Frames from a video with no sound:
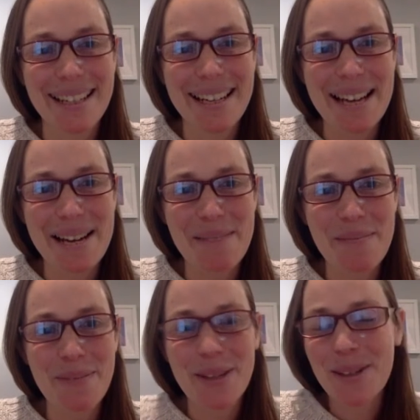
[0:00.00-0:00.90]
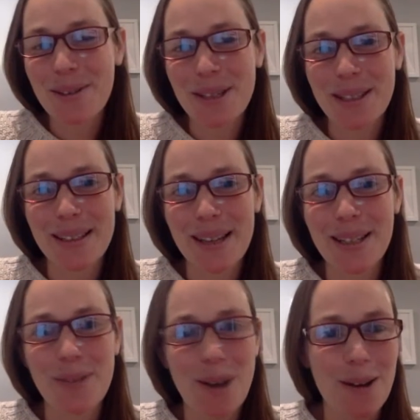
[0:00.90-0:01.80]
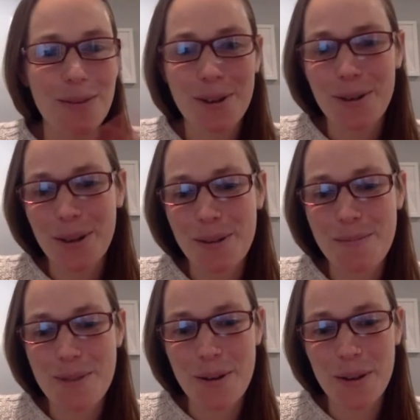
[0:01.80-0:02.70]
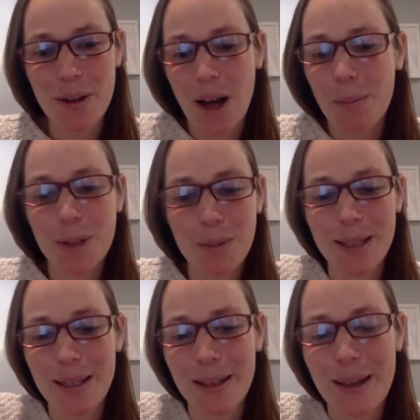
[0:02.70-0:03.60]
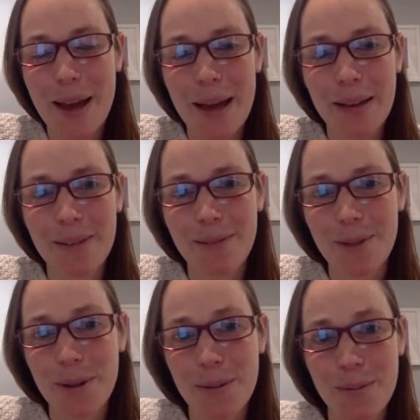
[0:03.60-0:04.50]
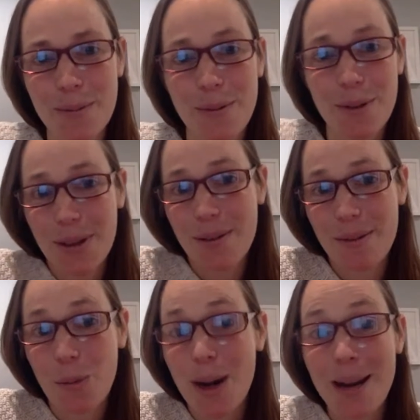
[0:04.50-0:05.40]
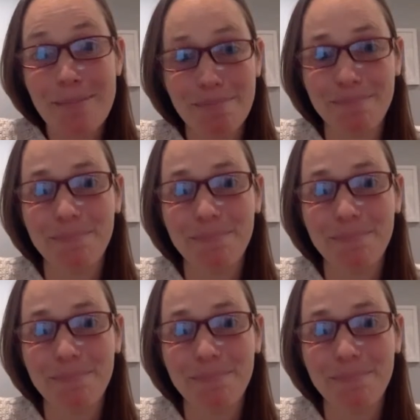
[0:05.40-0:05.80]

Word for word: Um, but also just a sense of awe for the you know the accomplishments that they had and for for the the brain